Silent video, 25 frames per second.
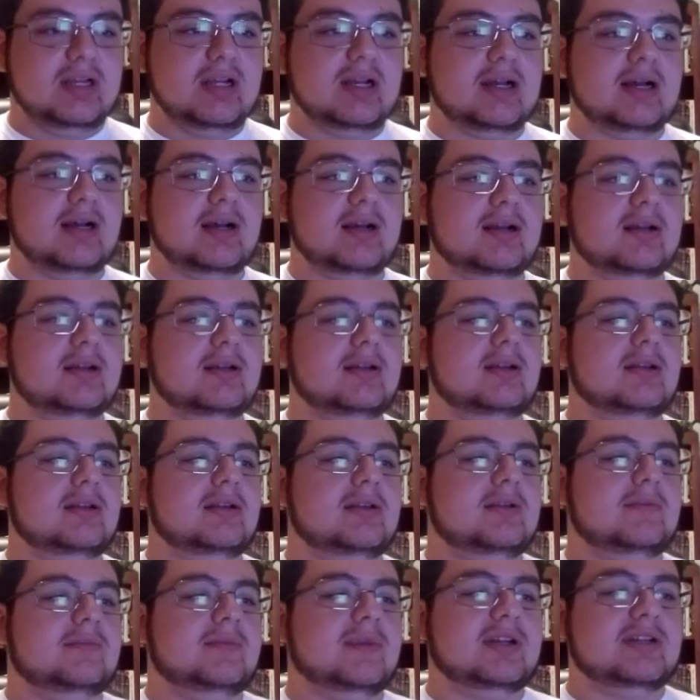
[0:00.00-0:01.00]
But
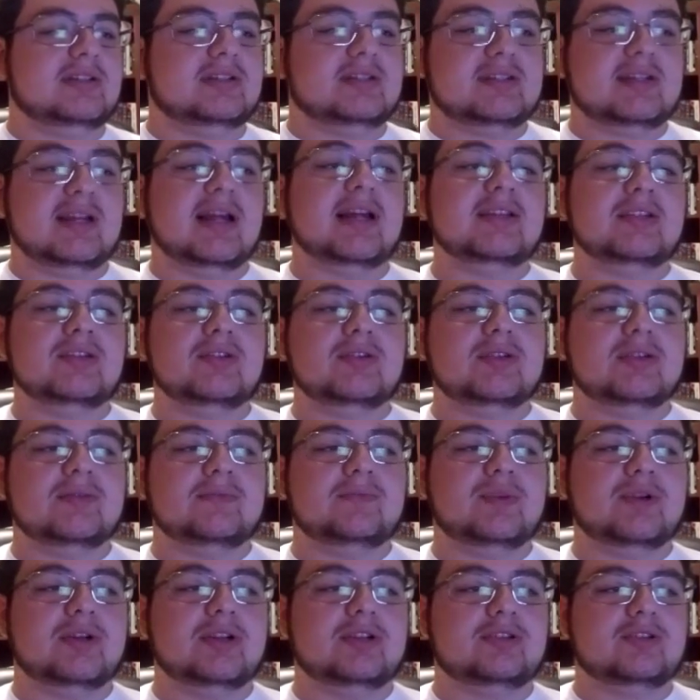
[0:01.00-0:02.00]
instead you
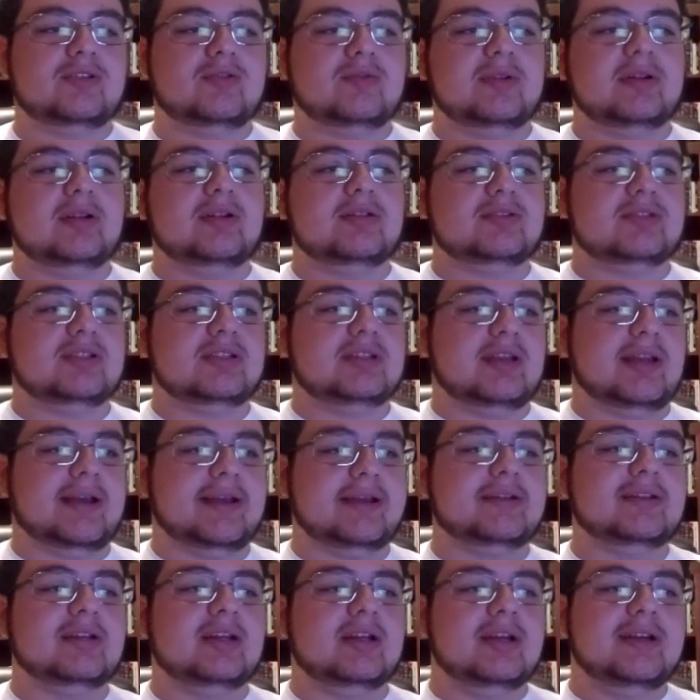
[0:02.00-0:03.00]
could put careers in
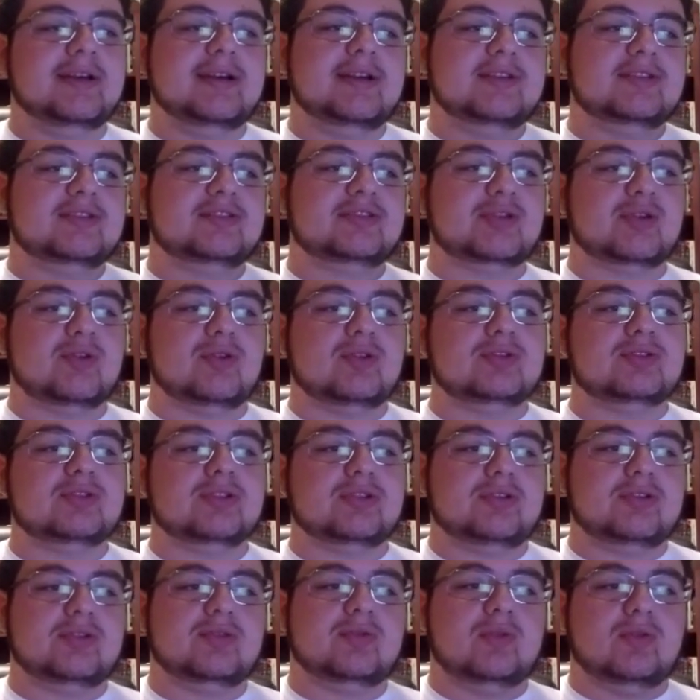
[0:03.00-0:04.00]
like
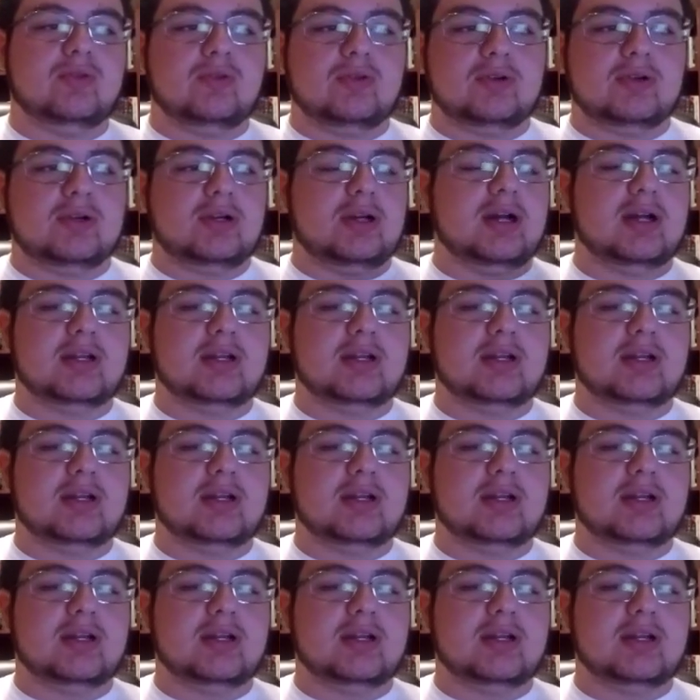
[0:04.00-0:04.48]
soldier or